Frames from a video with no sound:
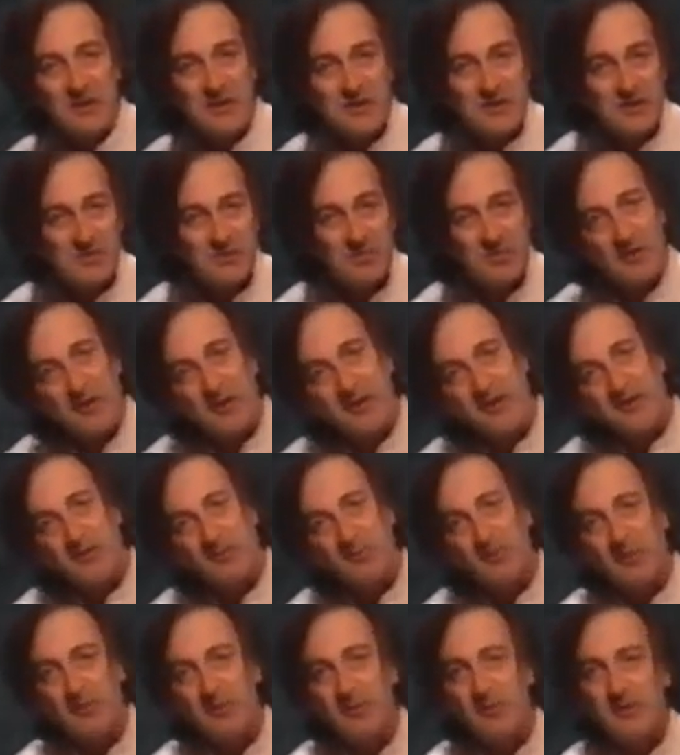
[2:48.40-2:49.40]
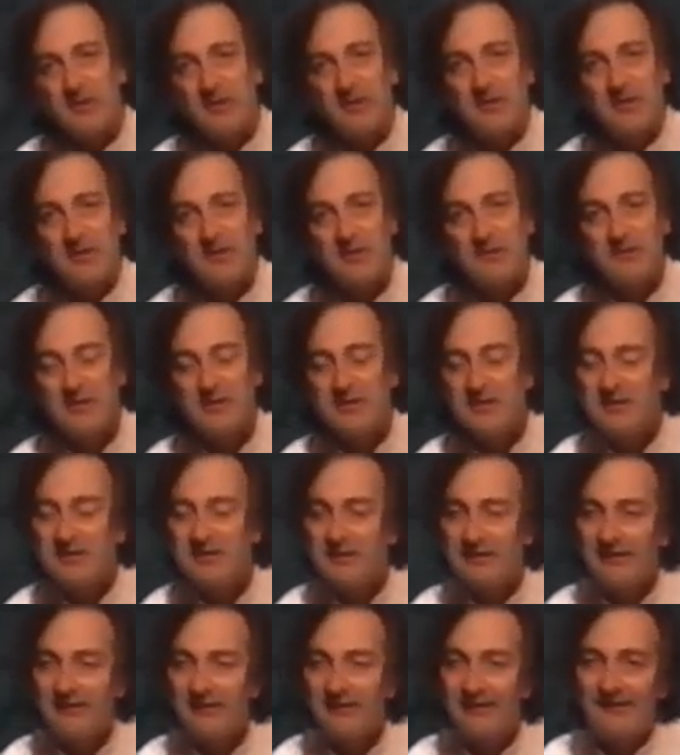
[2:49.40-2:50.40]
not surprising we're a bit nervous, is
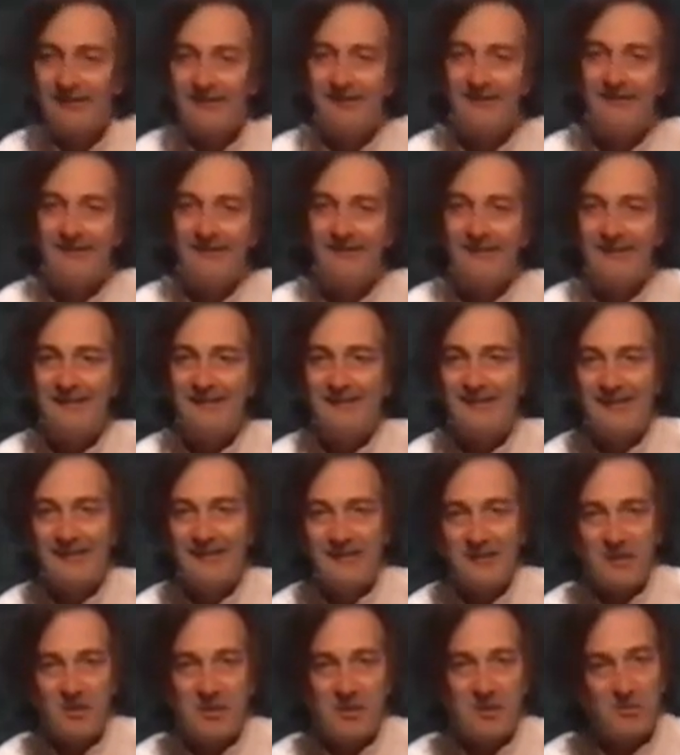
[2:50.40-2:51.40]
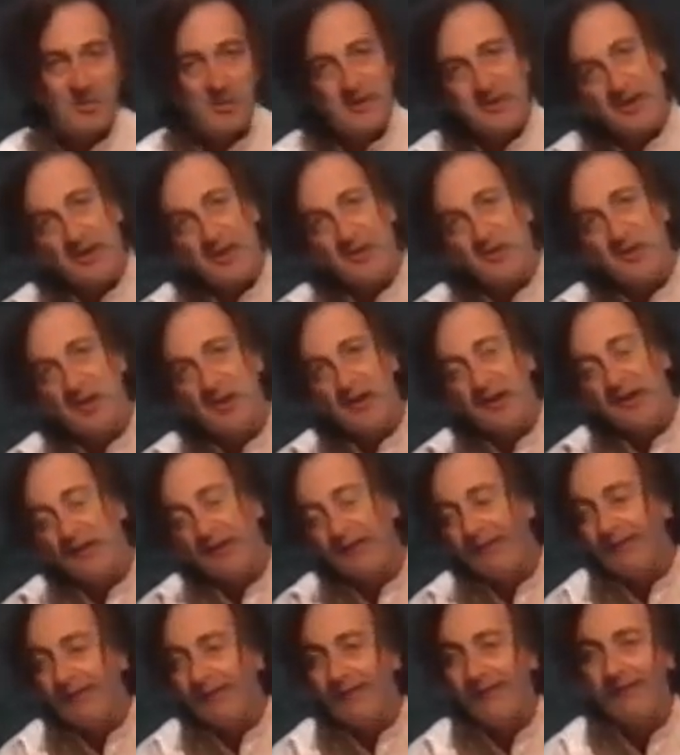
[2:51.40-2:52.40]
it? A bit
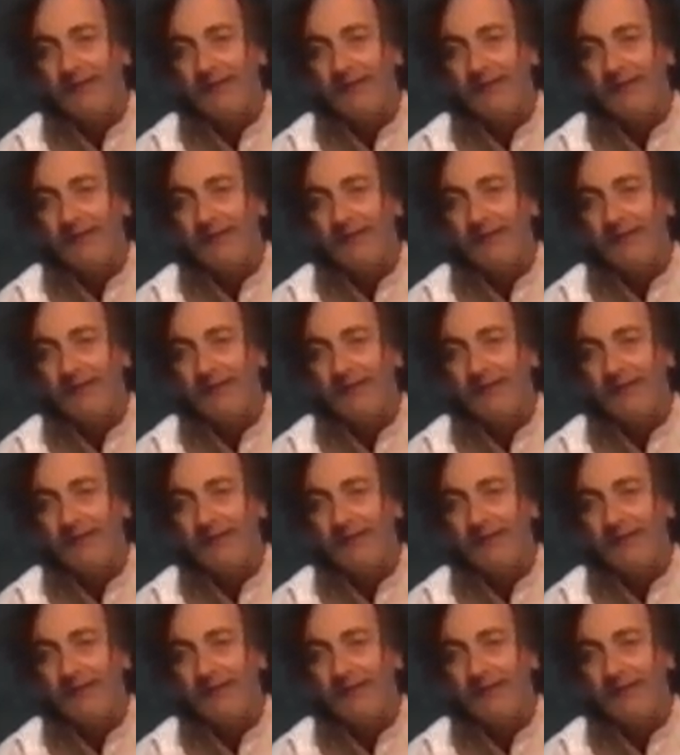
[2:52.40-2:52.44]
edgy.